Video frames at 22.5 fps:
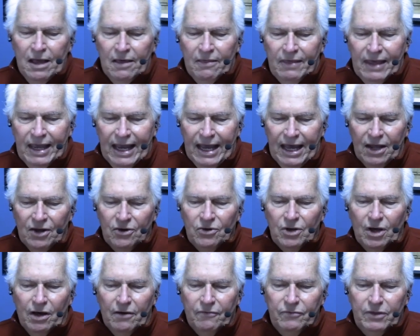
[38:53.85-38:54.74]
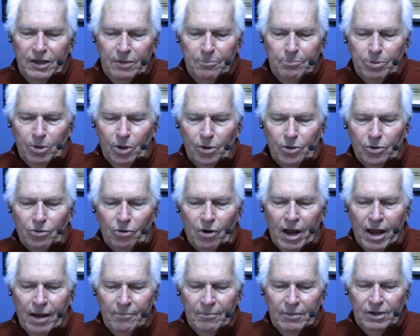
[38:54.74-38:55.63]
the end of the
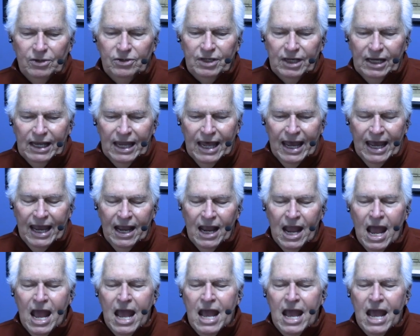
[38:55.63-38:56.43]
program today.